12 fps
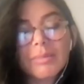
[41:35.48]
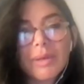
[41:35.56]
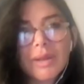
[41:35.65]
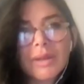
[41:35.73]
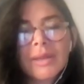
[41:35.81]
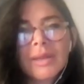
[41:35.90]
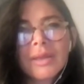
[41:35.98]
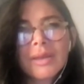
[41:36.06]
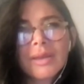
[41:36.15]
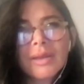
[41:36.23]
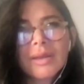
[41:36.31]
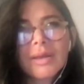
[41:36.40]
But
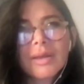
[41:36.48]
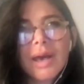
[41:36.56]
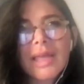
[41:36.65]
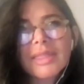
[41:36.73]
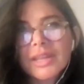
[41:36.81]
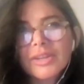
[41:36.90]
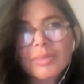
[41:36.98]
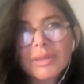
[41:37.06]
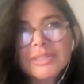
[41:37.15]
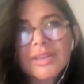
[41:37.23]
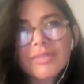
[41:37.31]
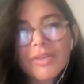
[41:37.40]
I think to
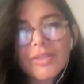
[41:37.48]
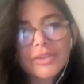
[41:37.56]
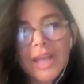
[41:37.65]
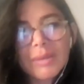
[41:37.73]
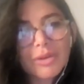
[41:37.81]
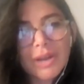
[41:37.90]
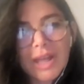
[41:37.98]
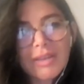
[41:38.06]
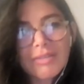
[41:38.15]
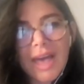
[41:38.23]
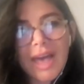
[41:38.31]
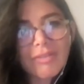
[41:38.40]
myself all the time, could I
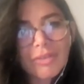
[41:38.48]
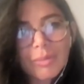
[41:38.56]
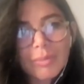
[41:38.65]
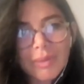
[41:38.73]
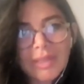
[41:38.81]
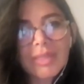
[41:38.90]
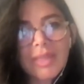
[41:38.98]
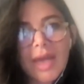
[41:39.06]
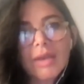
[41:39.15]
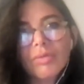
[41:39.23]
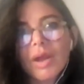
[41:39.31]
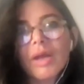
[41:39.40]
have ever been
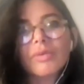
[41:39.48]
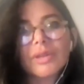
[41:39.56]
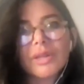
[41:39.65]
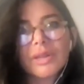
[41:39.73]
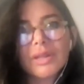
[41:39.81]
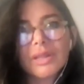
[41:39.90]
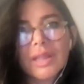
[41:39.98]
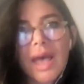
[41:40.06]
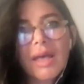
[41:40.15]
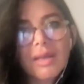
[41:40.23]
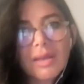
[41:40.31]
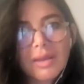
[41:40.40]
that grounded and
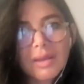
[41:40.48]
that